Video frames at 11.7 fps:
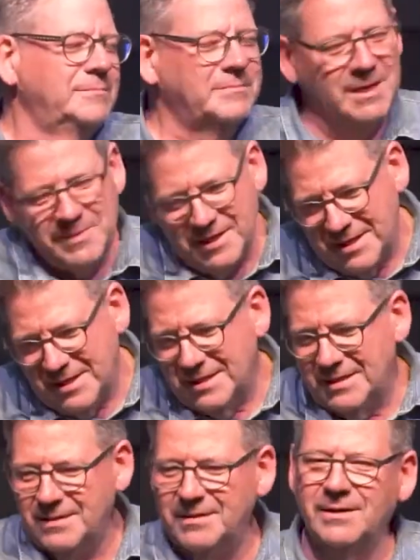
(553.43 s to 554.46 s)

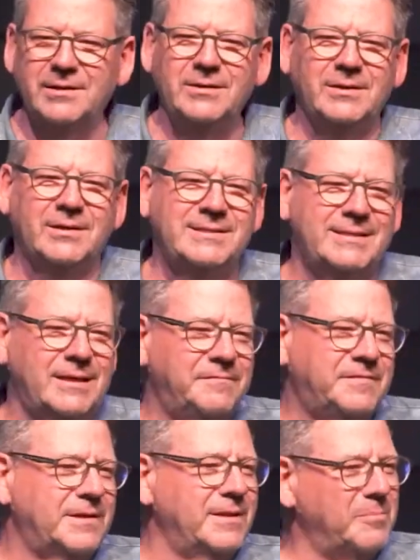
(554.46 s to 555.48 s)
Maybe, you know, auntie
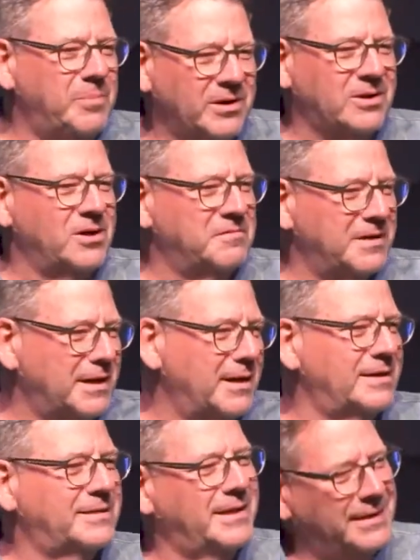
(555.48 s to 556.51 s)
left it in the pot
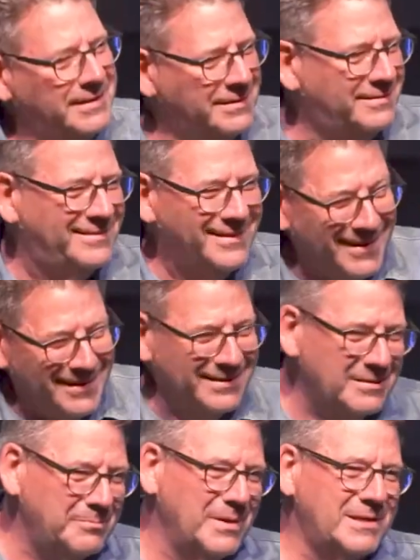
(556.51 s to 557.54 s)
overnight and it, you know,
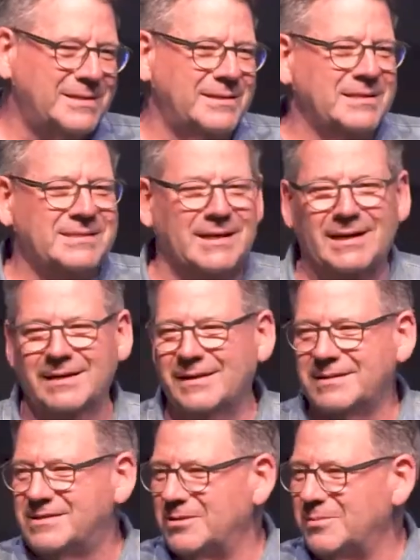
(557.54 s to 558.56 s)
mutton doesn't like
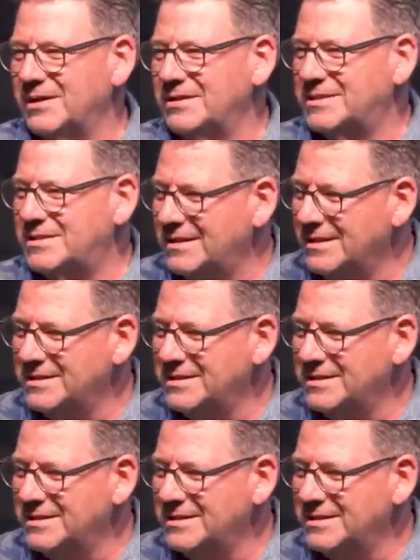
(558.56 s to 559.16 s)
that so much.